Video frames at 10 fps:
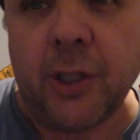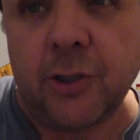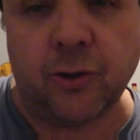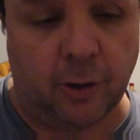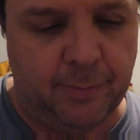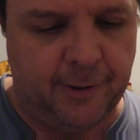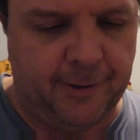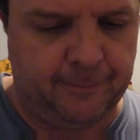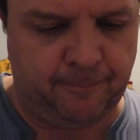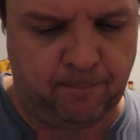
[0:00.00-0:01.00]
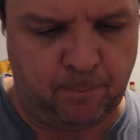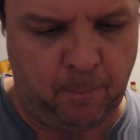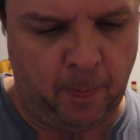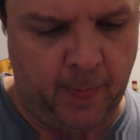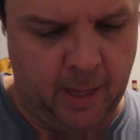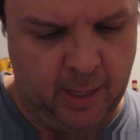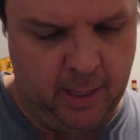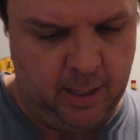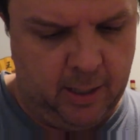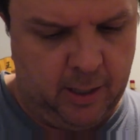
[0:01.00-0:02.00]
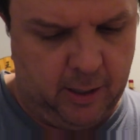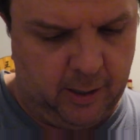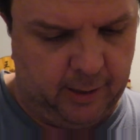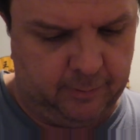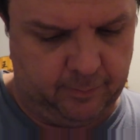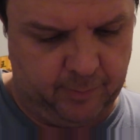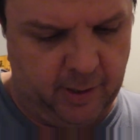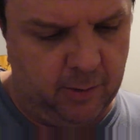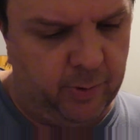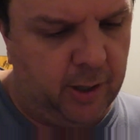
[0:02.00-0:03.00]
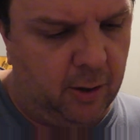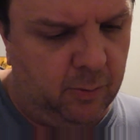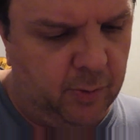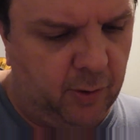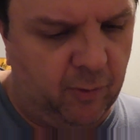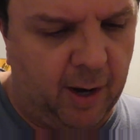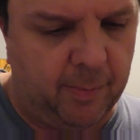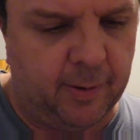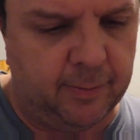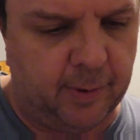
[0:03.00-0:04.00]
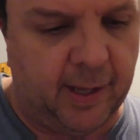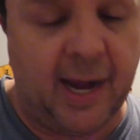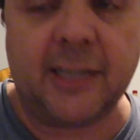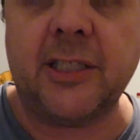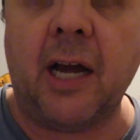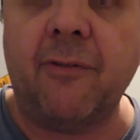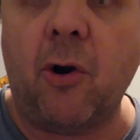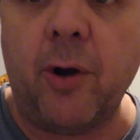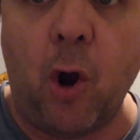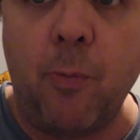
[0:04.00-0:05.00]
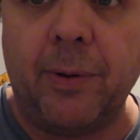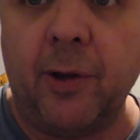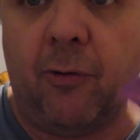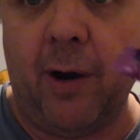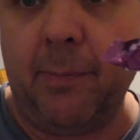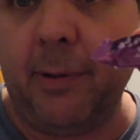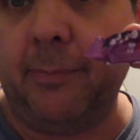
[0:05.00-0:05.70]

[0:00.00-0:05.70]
then strawberry. Alright, here we go for the grape. And actually, I've already opened the grape.